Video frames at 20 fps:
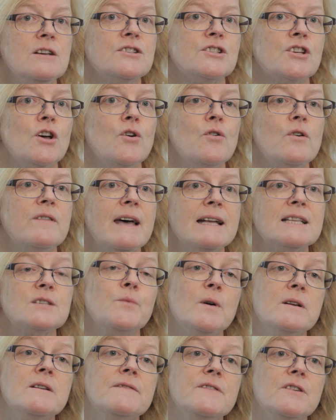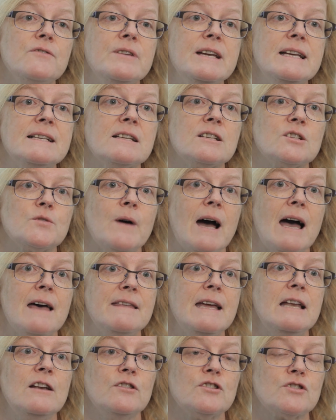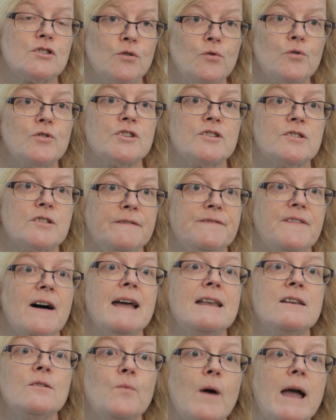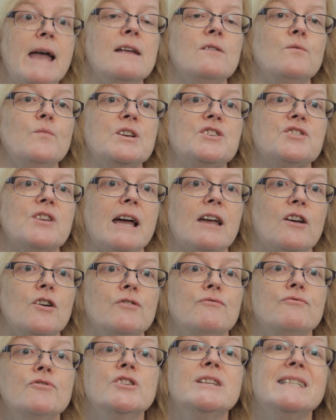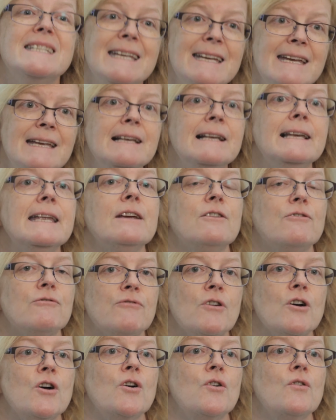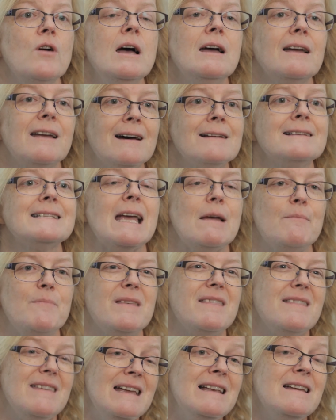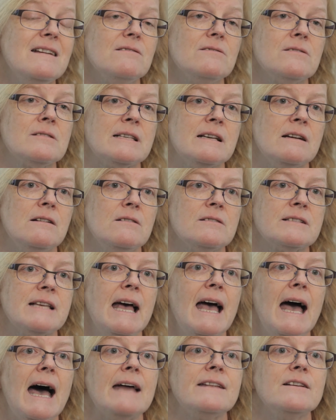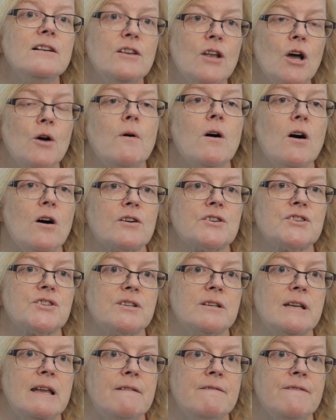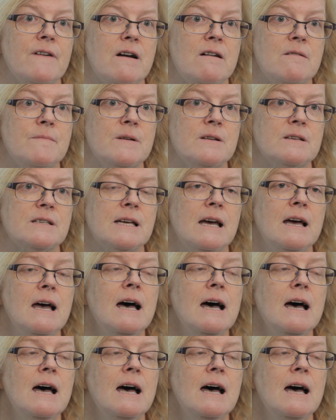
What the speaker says: So that's one of the reasons why I then sought to find a way in which I could routinely grow gut epithelial cells at a lower oxygen environment.